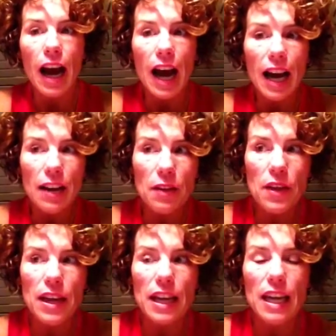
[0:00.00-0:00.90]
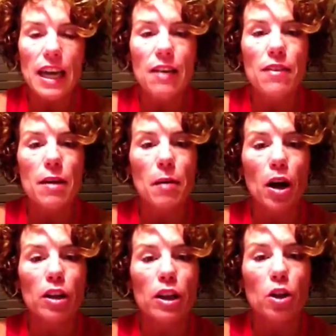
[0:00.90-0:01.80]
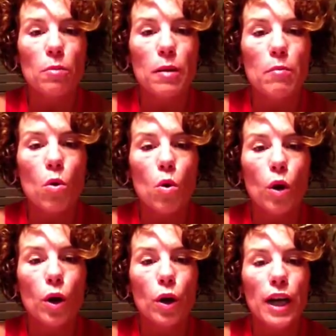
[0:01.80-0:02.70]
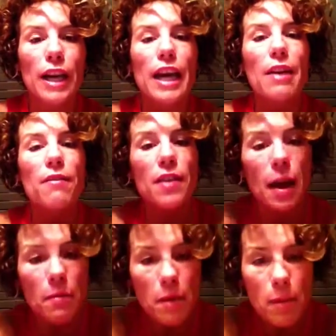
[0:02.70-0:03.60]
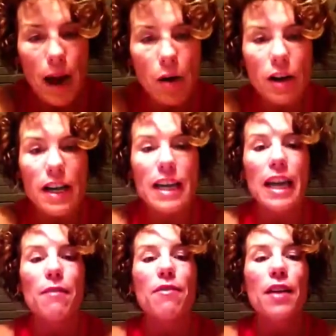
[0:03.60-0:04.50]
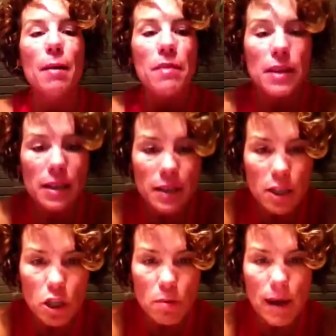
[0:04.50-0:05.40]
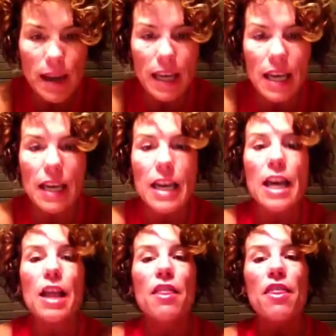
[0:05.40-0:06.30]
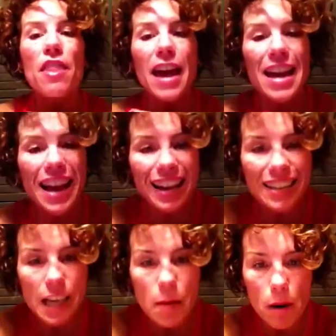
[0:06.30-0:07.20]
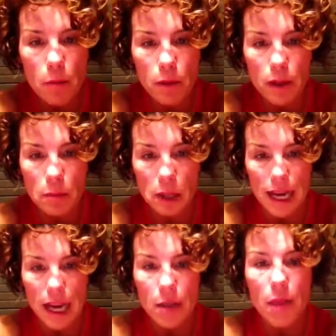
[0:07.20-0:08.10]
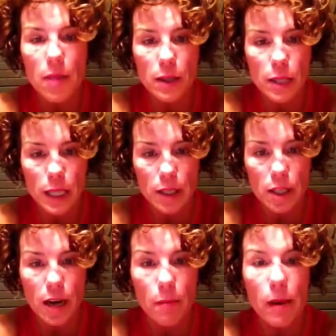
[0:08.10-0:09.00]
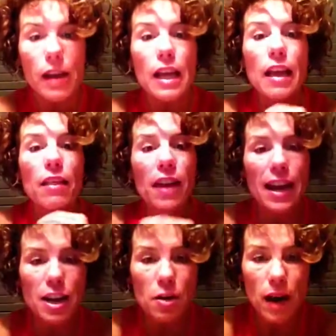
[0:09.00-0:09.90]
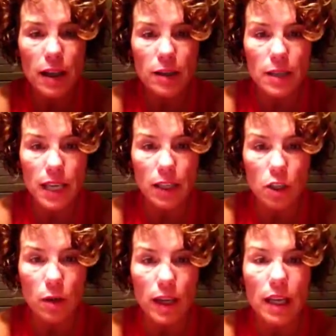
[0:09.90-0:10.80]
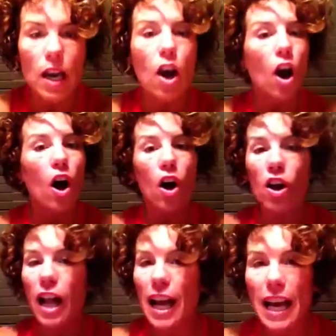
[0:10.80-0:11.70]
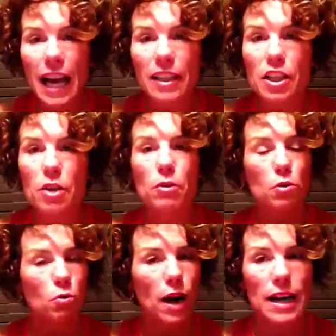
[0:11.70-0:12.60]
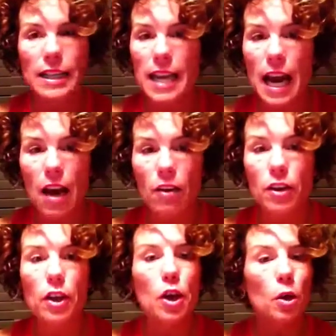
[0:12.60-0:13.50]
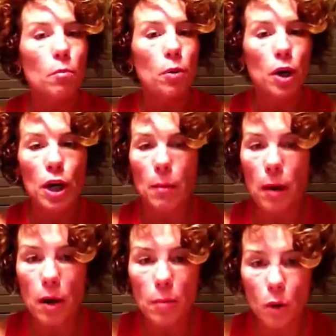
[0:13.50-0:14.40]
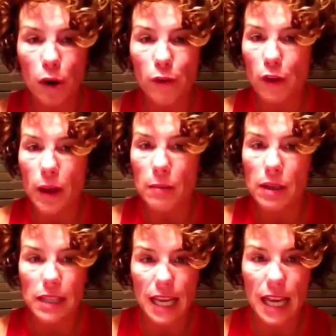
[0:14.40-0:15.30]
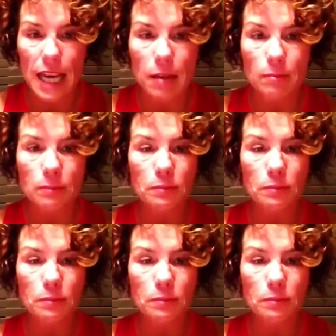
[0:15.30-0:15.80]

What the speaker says: I think it gave them a little bit more, it gave them the power, it gave them the decision making. They got to come up with the plan, the system. They knew how to stick to it. All I had to do was write it down, put it up on a board for them to see,